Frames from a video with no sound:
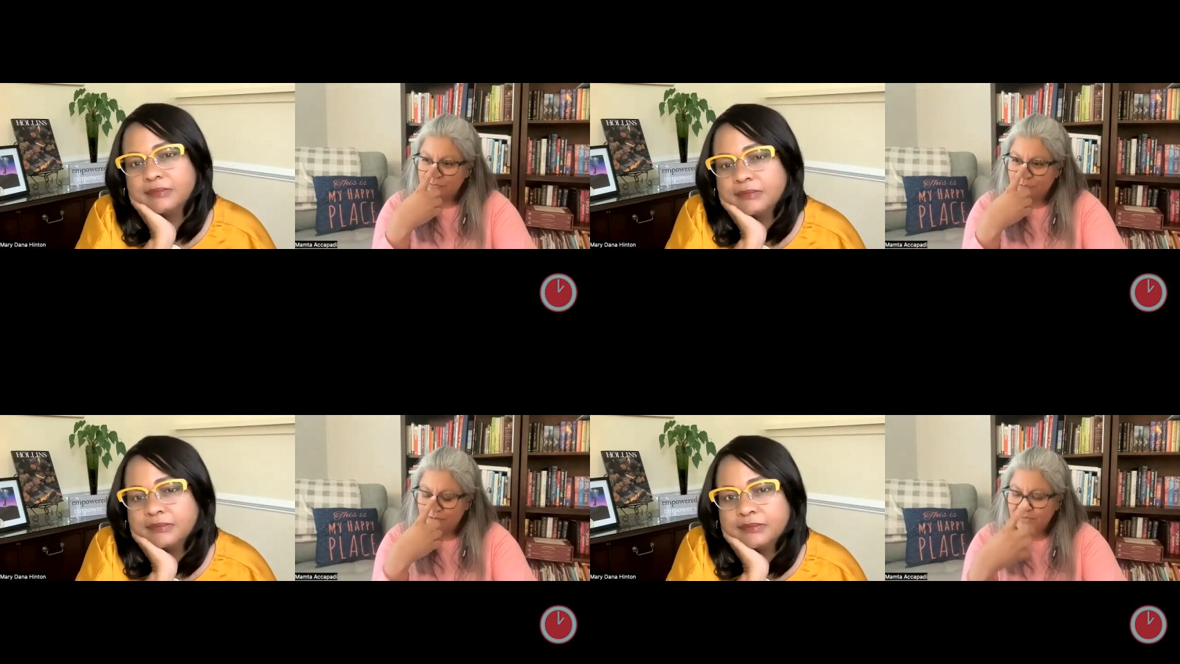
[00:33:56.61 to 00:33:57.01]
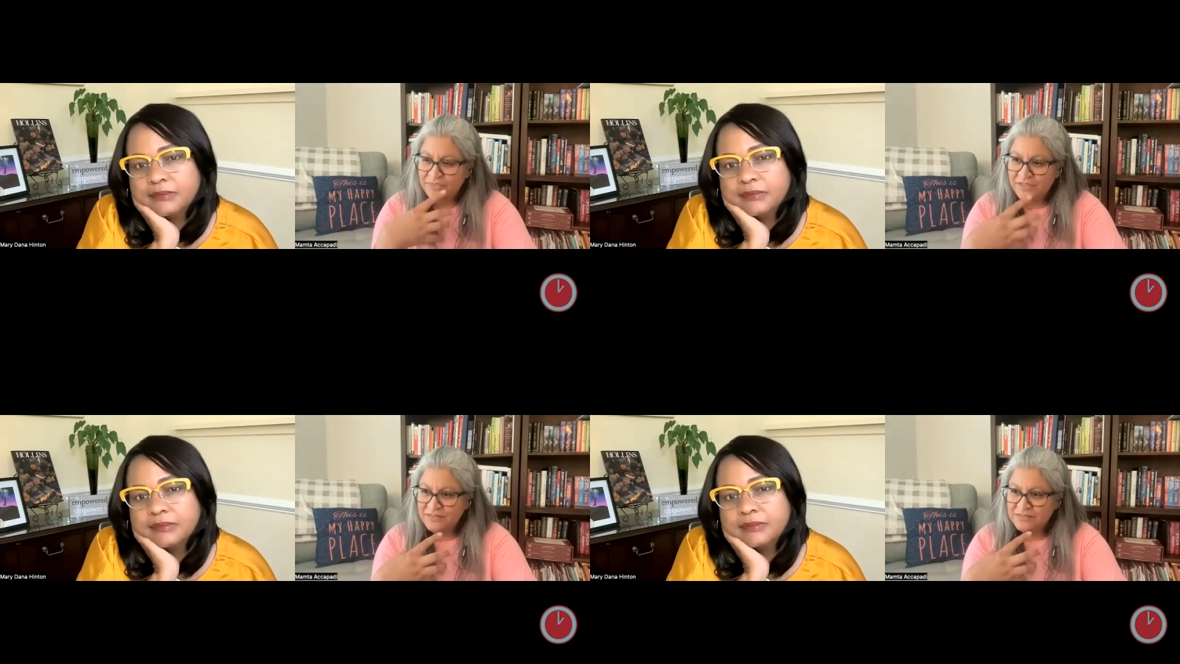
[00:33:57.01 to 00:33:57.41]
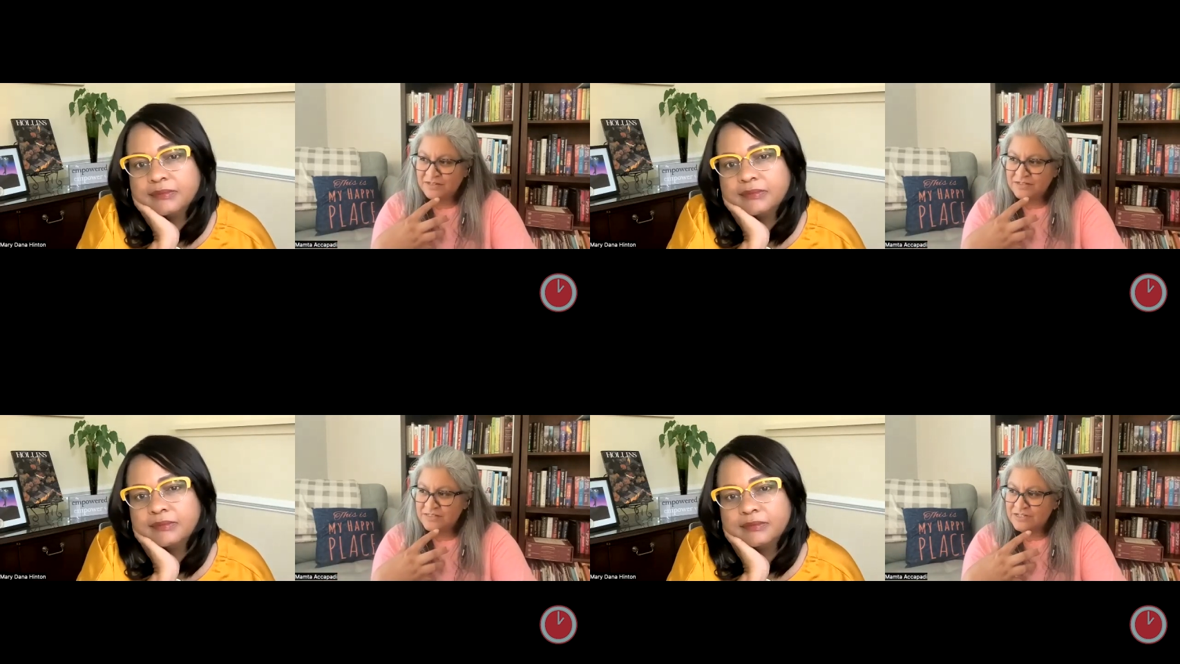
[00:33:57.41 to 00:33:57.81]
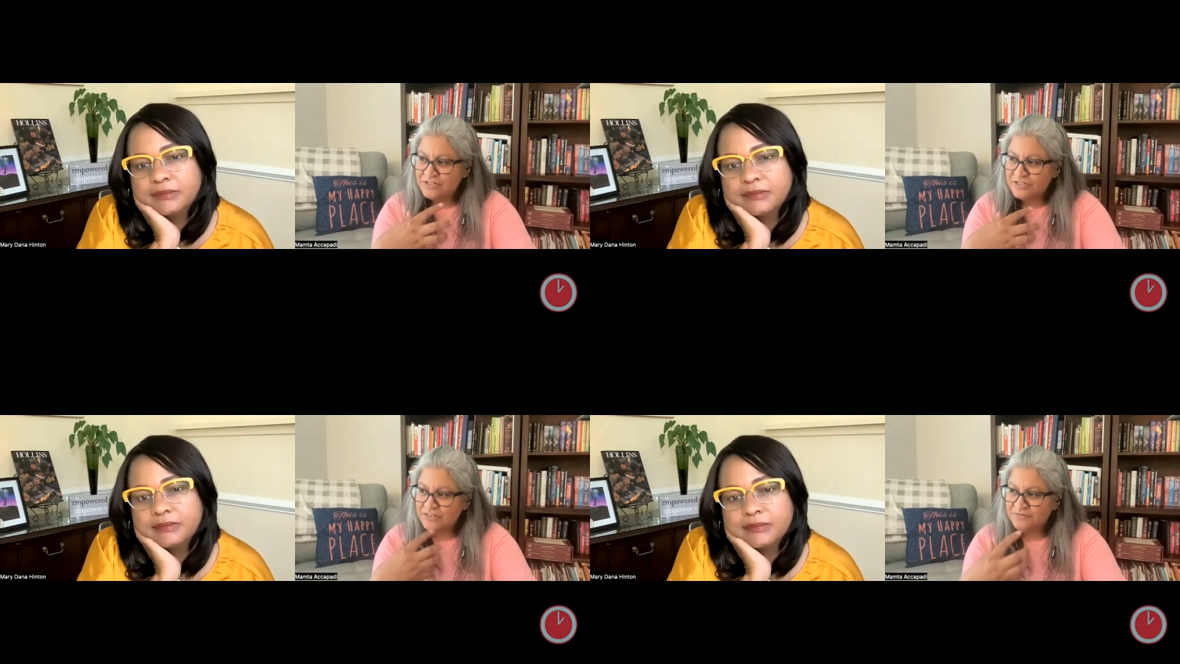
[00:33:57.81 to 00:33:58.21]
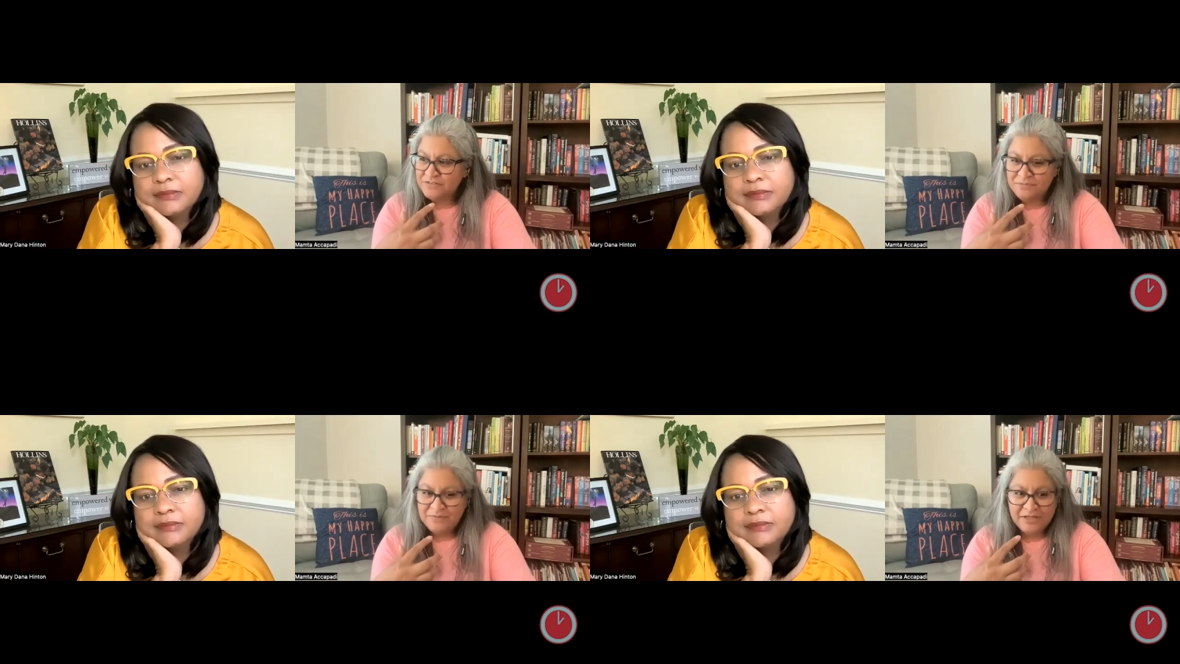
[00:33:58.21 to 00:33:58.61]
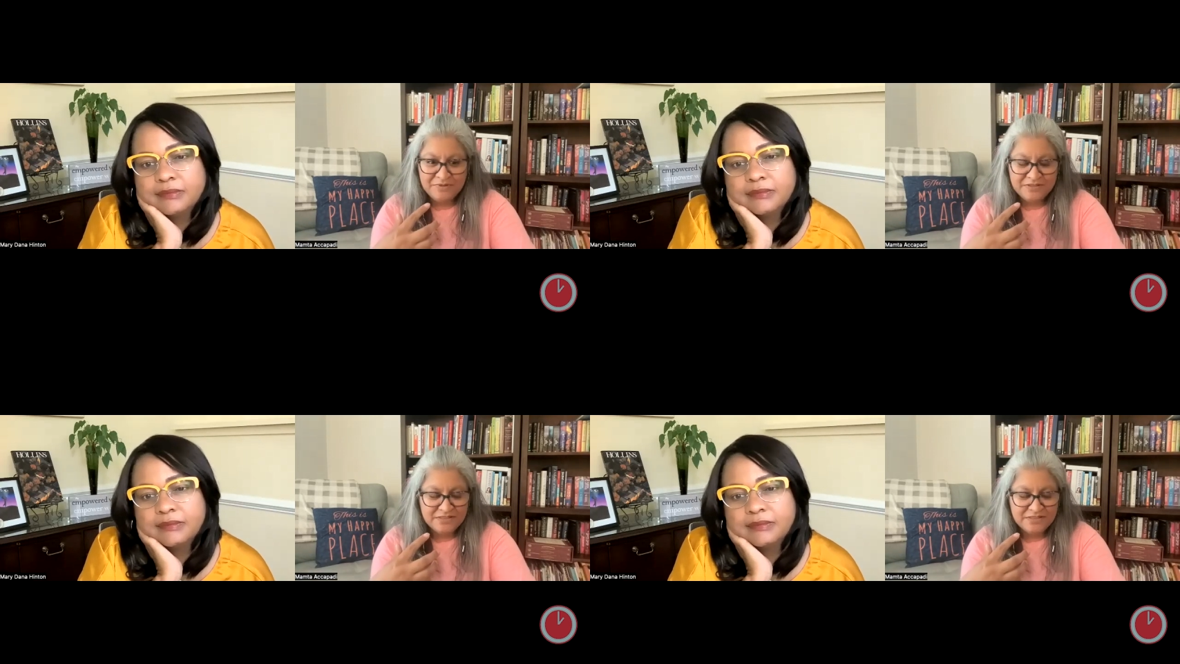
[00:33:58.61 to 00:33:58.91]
Speaker 1: One of the things that has actually lifted me up is